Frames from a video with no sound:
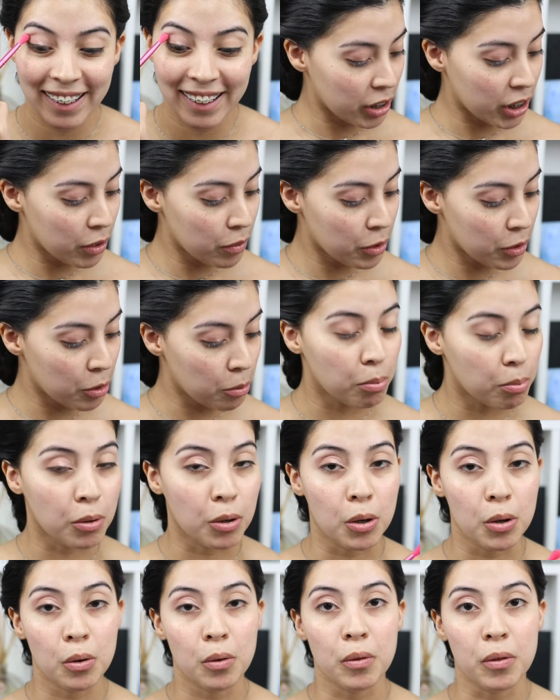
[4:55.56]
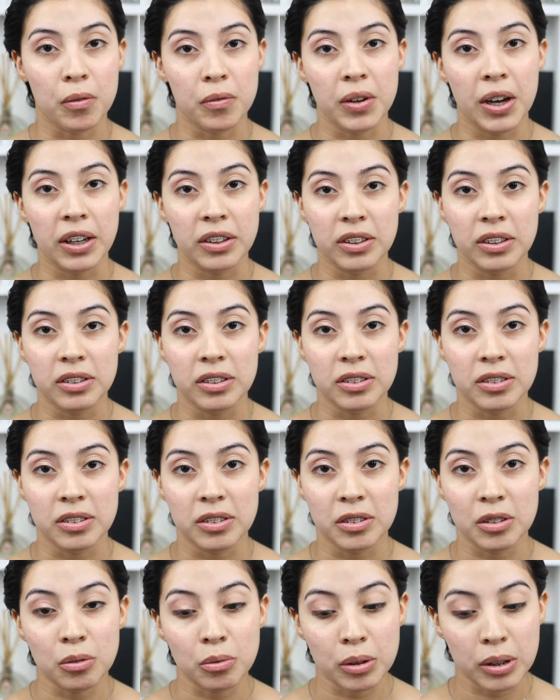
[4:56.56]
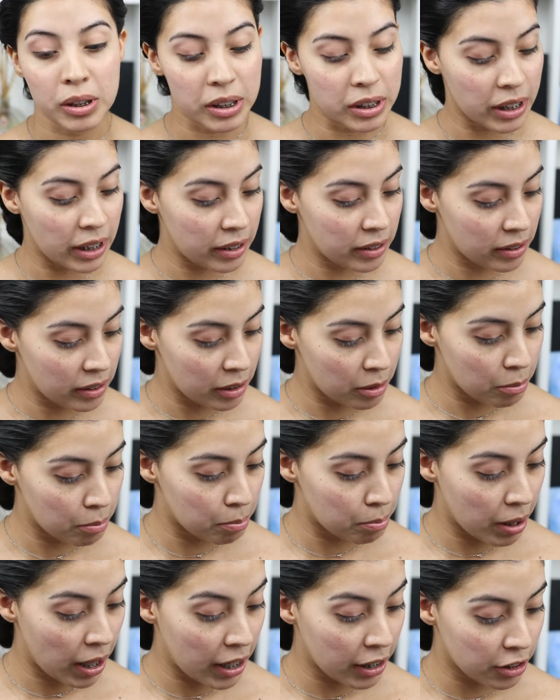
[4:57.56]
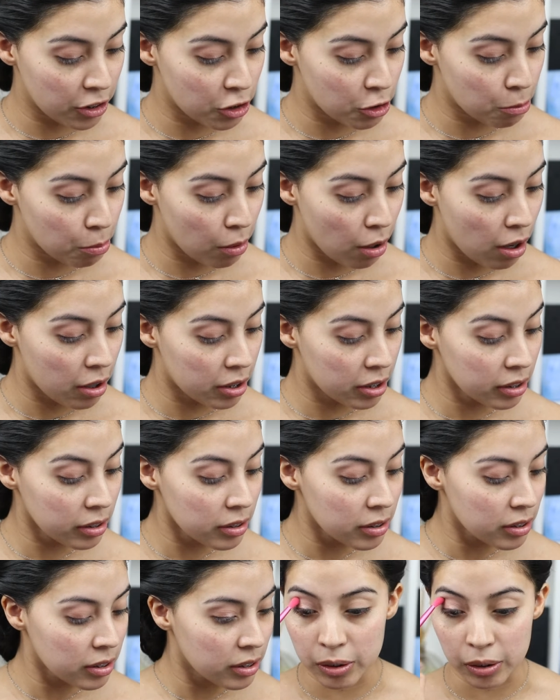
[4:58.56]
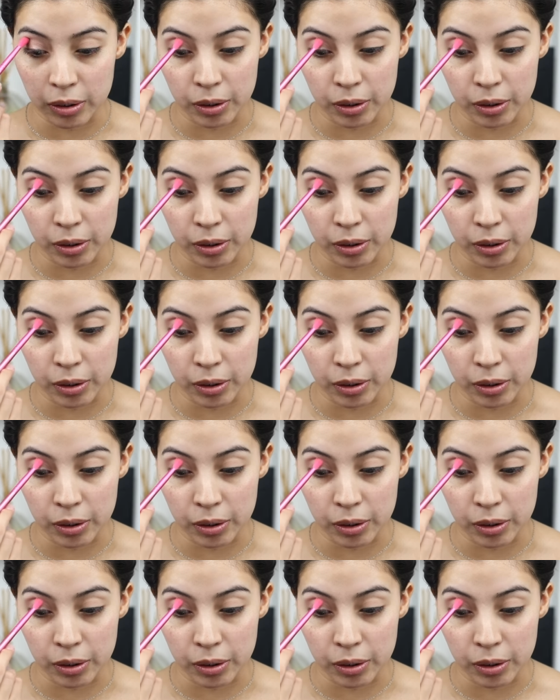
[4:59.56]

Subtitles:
I'll give it the pro, the fact that this is a really nicely packaged product.